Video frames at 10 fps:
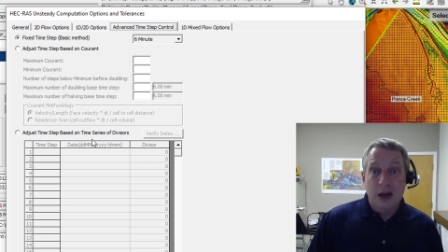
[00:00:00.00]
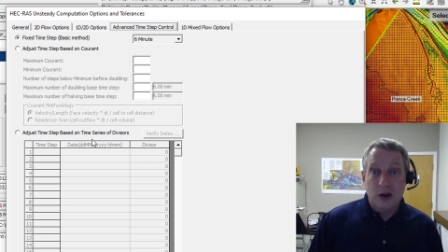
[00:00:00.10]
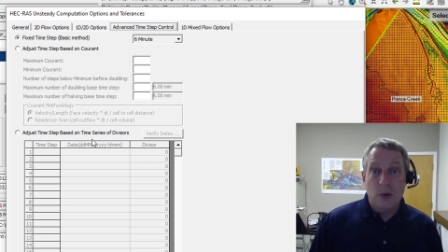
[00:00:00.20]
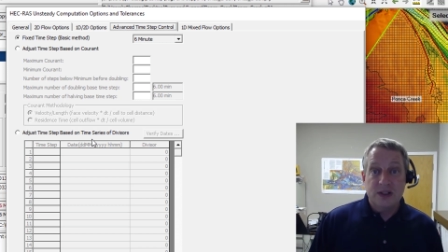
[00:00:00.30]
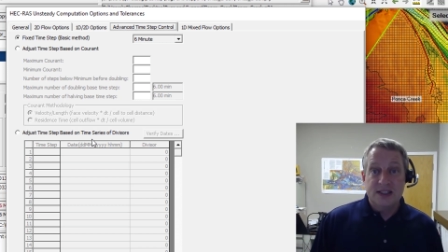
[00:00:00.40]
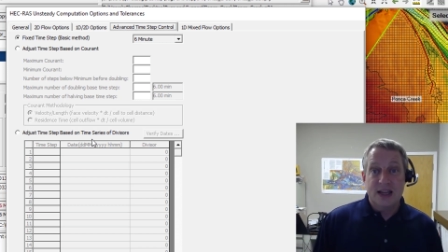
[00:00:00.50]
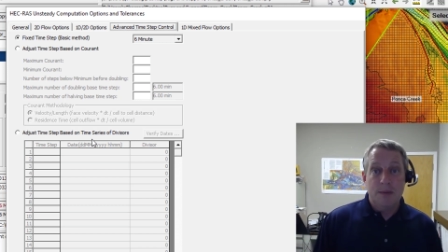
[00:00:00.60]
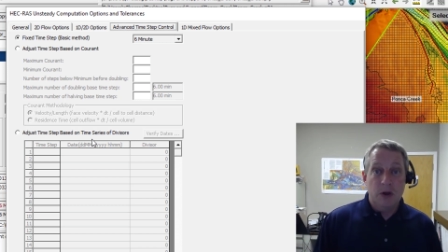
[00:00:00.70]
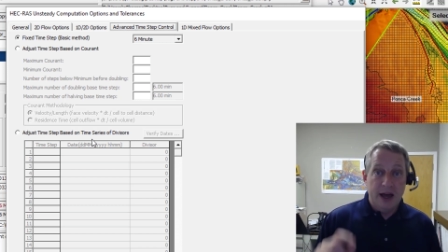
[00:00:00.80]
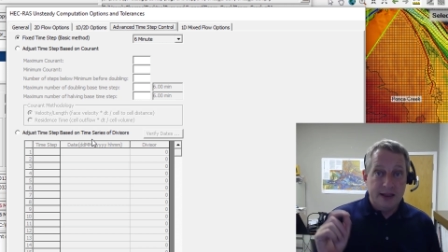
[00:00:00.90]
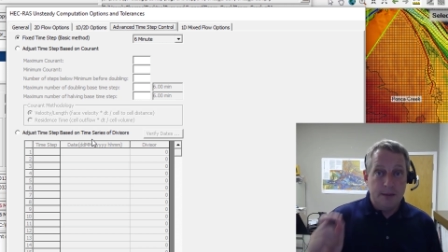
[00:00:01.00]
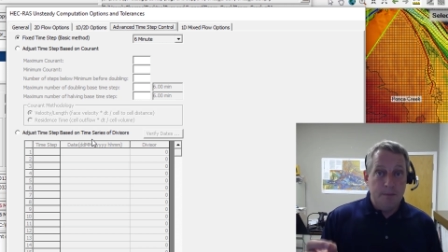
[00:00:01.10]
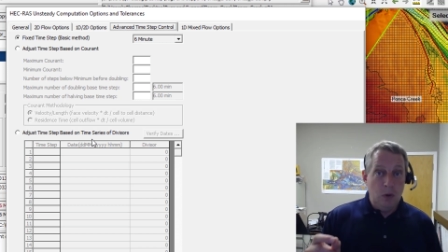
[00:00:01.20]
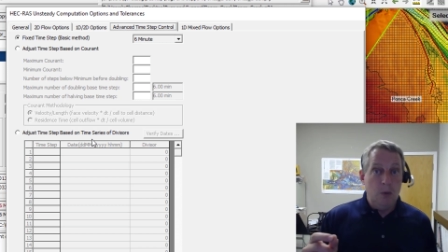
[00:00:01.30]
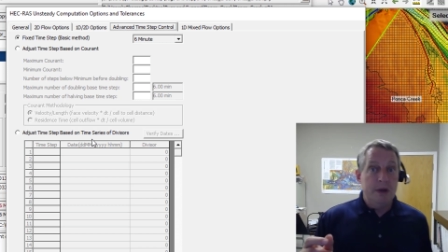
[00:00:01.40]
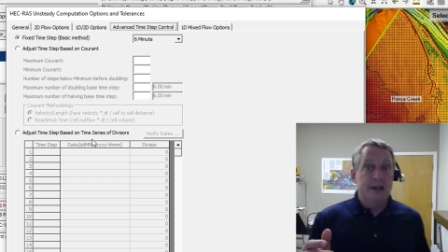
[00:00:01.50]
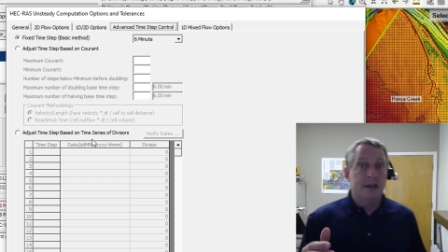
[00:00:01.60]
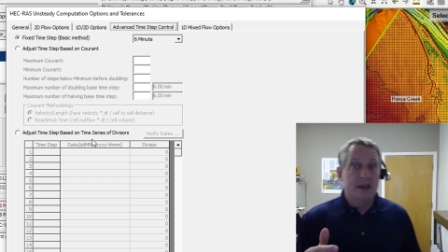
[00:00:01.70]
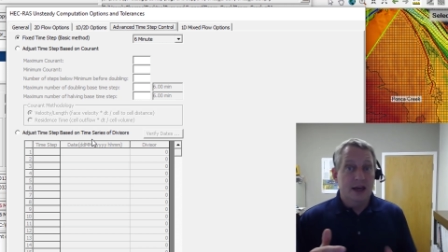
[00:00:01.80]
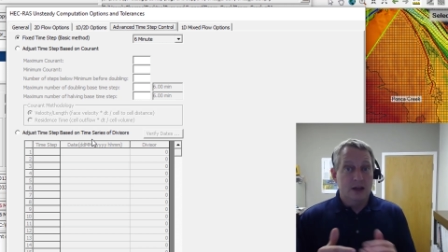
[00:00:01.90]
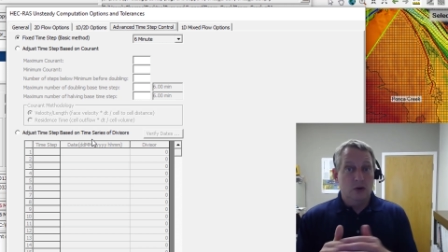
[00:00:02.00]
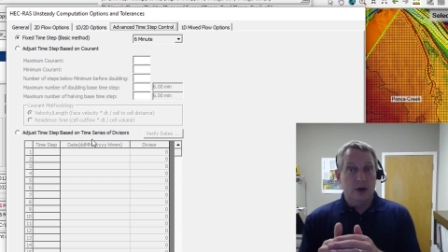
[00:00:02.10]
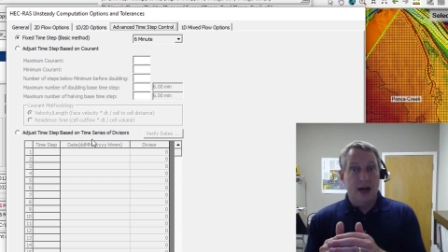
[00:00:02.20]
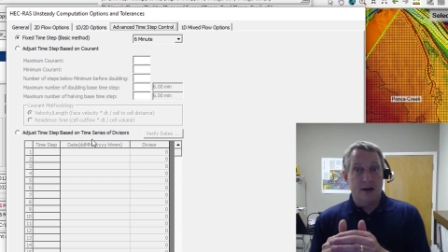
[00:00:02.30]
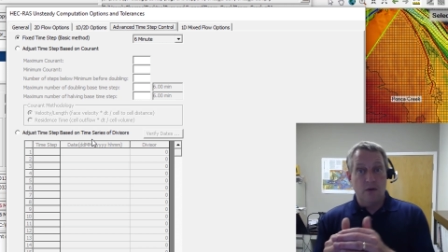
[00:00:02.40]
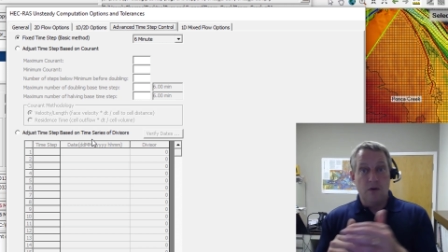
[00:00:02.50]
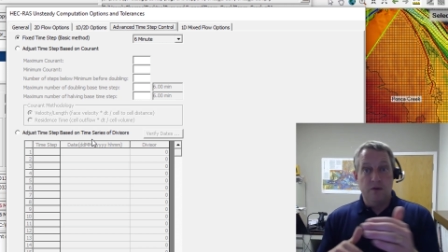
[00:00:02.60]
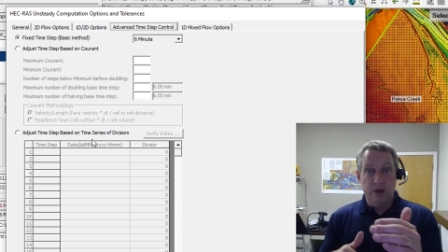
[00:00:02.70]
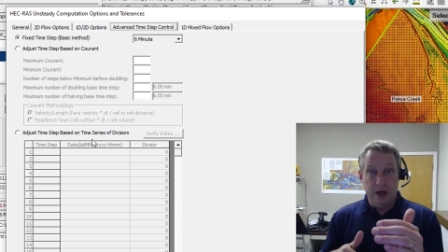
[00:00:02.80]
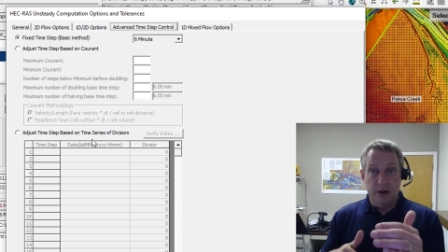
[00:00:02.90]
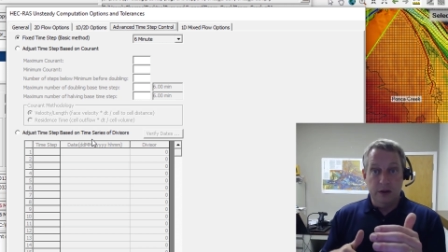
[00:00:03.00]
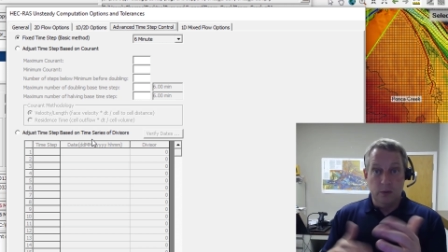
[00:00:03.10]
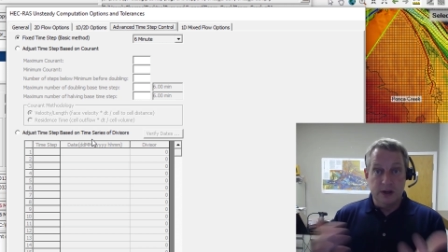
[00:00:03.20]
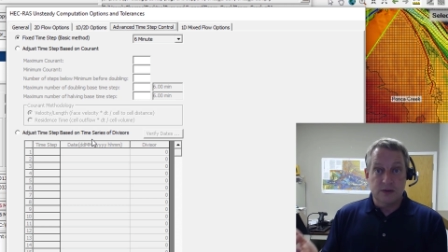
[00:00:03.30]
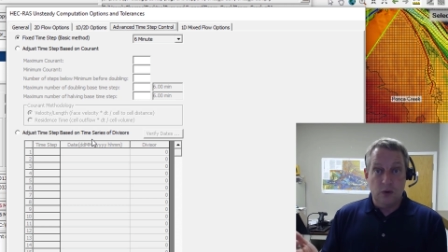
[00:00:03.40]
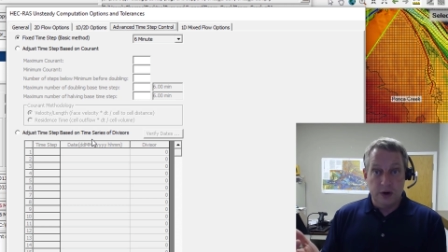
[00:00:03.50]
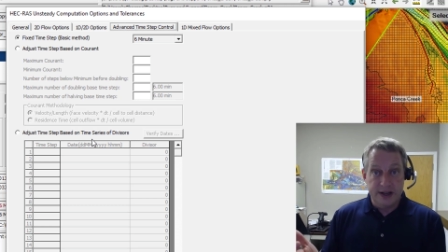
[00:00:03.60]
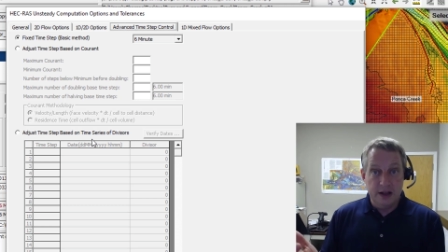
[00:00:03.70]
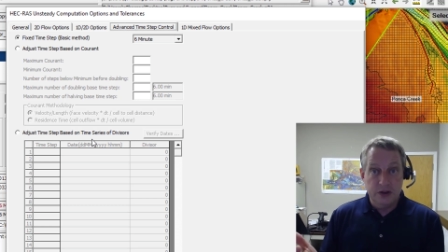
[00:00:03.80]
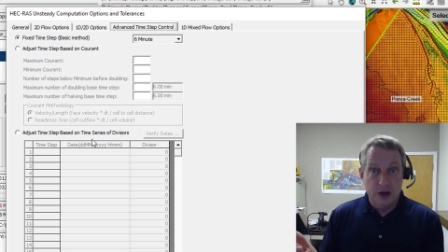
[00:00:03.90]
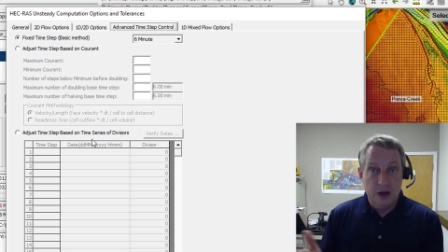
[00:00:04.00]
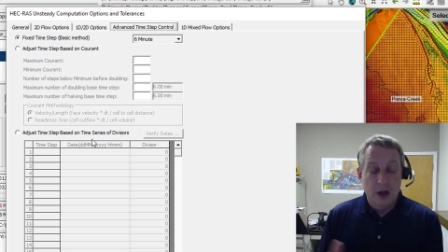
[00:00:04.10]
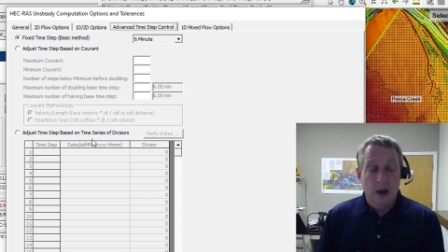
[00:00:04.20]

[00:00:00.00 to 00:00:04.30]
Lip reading: go unstable at the moment that you kind of reveal the reservoir delta,